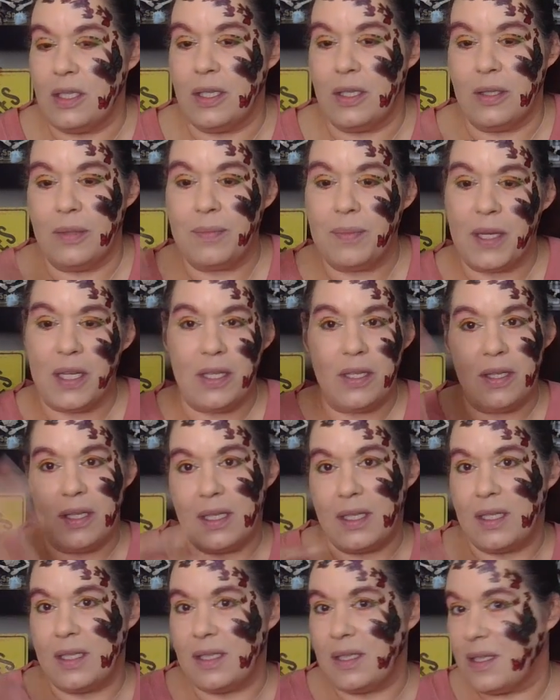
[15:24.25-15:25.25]
but you could
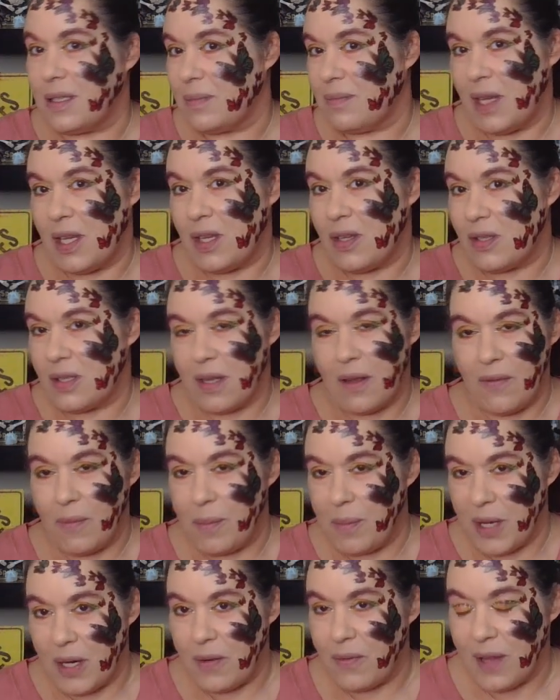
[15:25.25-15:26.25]
just make yourself a
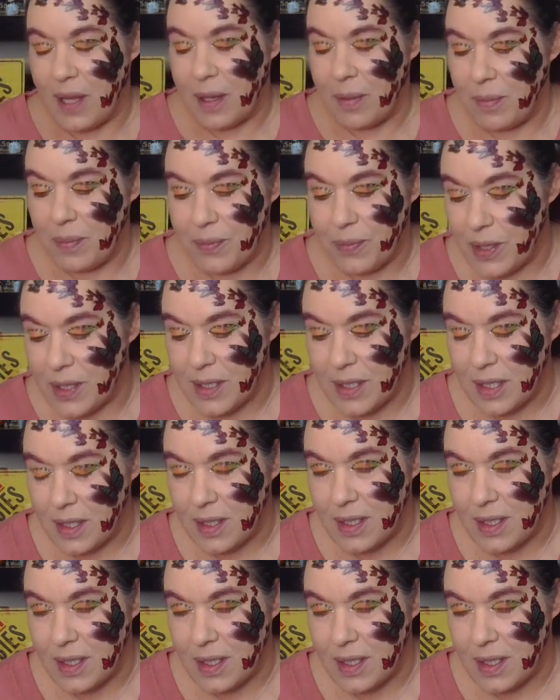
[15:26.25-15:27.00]
butterfly princess.